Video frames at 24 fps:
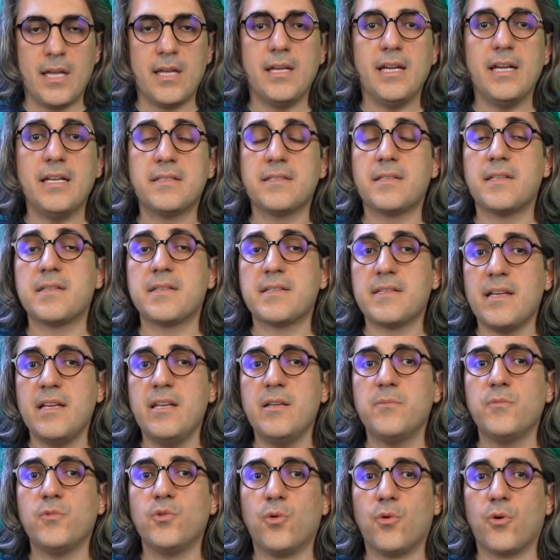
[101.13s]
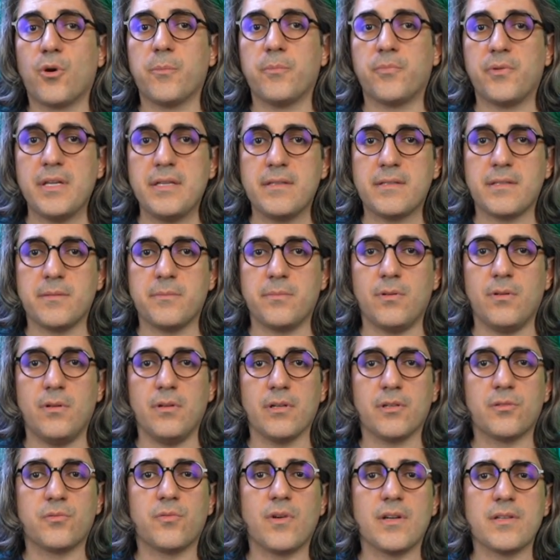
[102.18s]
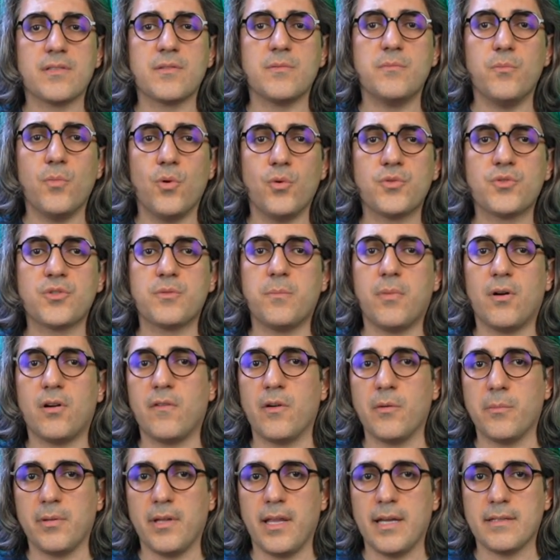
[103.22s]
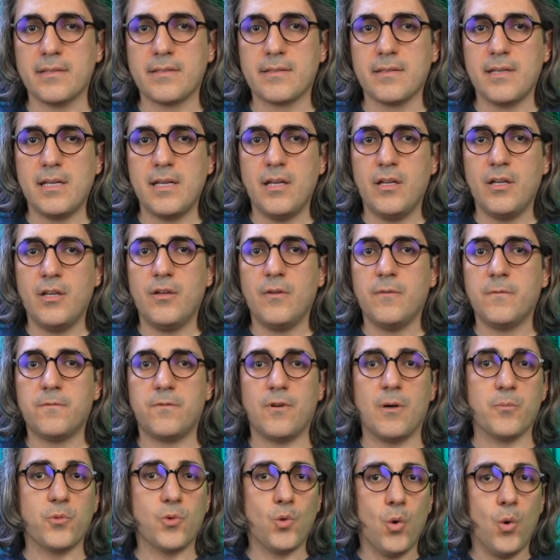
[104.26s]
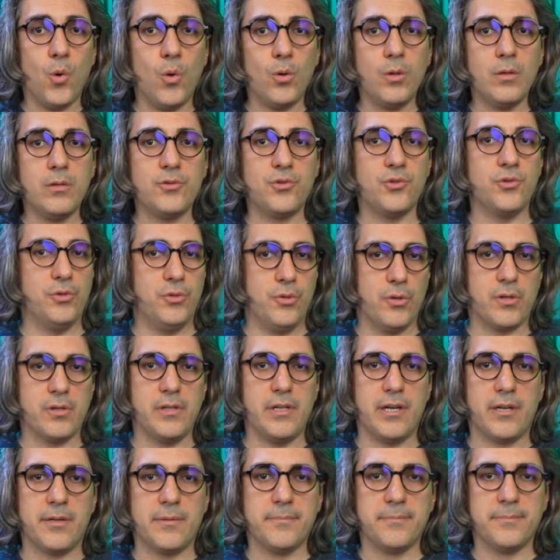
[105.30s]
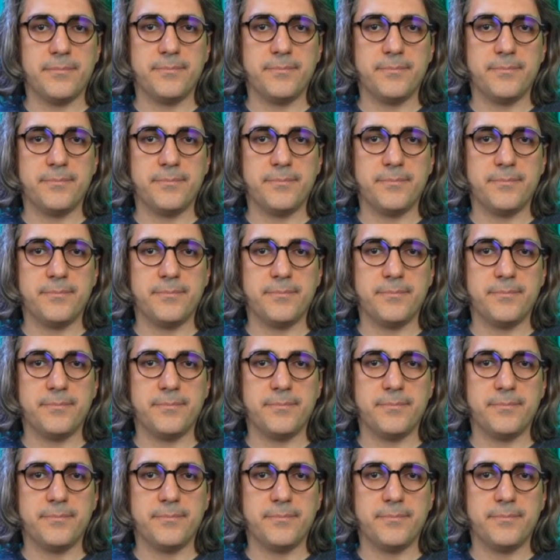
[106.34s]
It's the same core principle across most power plants, from coal to nuclear.